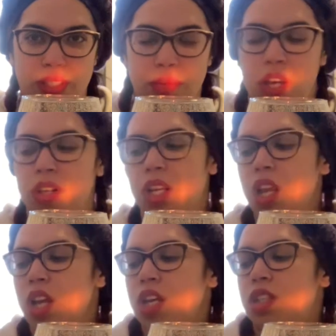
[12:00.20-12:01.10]
about it,
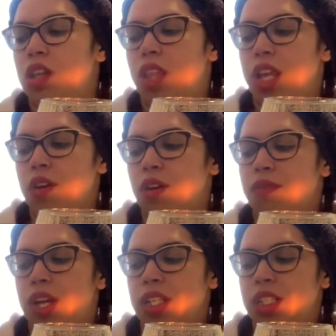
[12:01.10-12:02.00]
so that
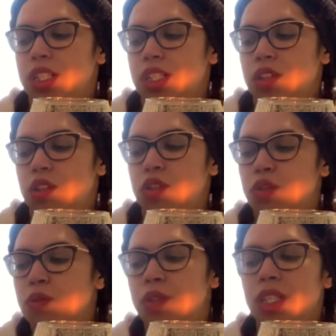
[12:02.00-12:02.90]
you're
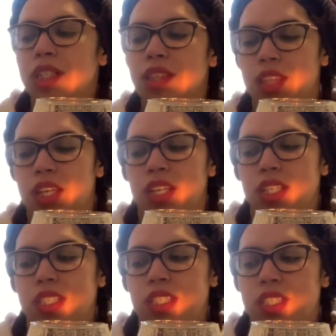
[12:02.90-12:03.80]
doing
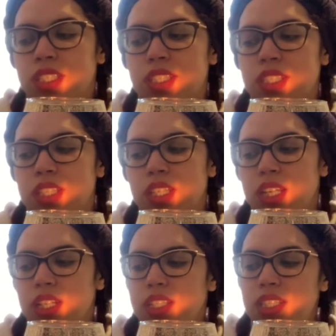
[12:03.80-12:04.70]
this
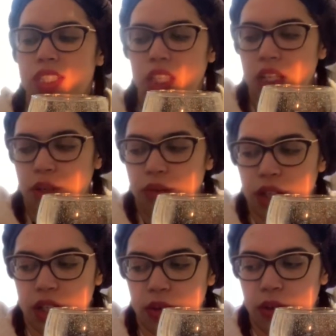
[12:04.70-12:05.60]
in
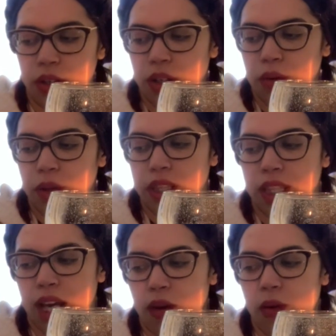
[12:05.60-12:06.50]
secret or
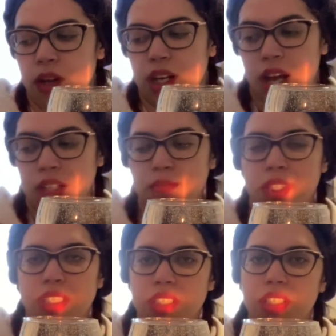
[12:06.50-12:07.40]
without or
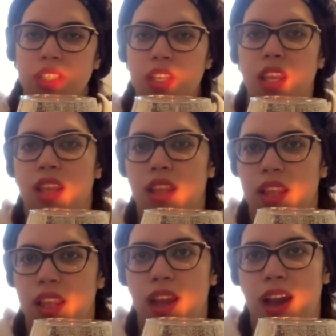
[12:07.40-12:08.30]
anonymously.
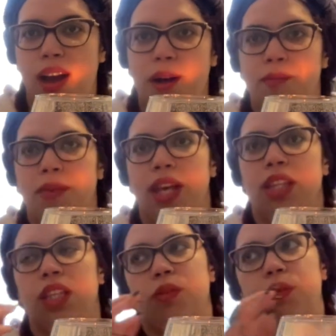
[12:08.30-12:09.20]
I
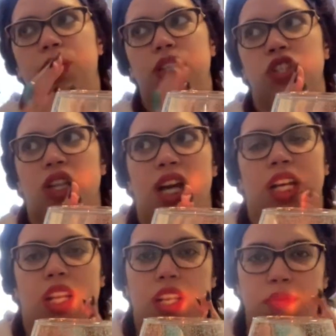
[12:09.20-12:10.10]
think will really shock
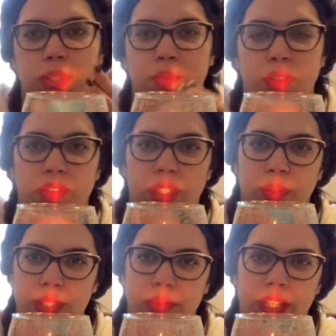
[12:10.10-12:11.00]
a lot of people if they
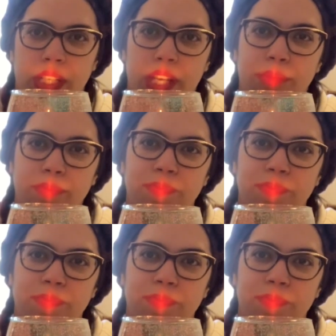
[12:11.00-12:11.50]
were to find out.